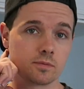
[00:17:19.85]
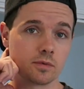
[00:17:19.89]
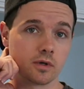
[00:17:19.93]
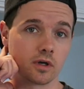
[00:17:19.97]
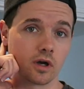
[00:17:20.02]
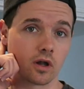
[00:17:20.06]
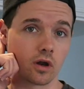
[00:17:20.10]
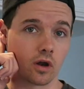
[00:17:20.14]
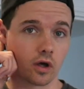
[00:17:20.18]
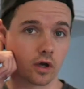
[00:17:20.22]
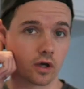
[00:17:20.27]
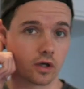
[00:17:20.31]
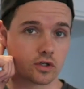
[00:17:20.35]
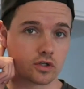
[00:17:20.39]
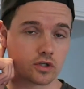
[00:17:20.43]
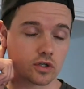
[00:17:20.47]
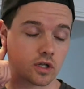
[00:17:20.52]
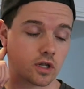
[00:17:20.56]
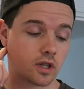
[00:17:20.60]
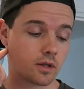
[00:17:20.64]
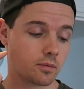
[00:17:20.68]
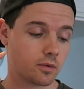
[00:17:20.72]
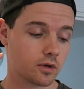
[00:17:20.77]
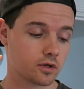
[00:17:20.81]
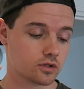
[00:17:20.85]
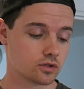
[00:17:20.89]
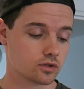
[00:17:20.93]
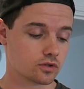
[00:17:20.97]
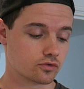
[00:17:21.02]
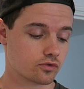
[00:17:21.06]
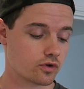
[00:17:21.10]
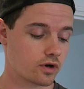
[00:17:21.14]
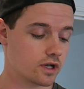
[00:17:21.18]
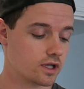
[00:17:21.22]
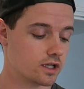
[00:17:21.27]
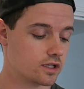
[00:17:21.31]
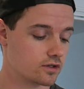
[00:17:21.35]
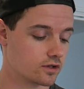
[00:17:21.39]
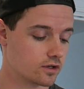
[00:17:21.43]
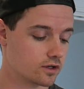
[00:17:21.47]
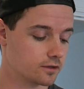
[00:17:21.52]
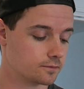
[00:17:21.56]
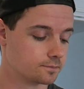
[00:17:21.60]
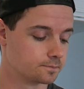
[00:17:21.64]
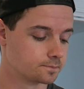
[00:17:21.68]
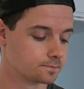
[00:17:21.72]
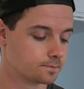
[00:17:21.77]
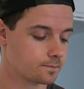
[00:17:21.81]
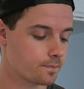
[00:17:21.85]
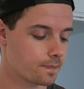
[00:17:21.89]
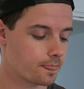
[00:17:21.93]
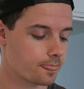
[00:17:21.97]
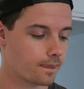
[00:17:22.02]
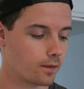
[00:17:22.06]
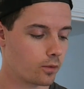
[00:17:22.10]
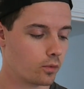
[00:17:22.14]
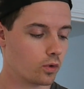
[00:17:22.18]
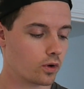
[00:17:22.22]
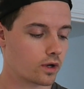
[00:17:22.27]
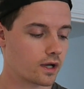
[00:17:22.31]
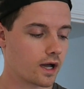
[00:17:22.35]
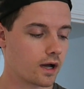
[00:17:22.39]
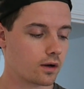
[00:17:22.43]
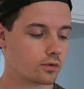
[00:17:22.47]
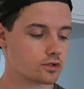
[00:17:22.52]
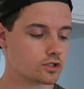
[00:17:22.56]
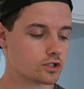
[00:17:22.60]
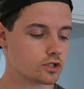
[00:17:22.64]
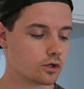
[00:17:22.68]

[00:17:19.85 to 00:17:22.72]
a bit of glycogen in the muscles ready to work out.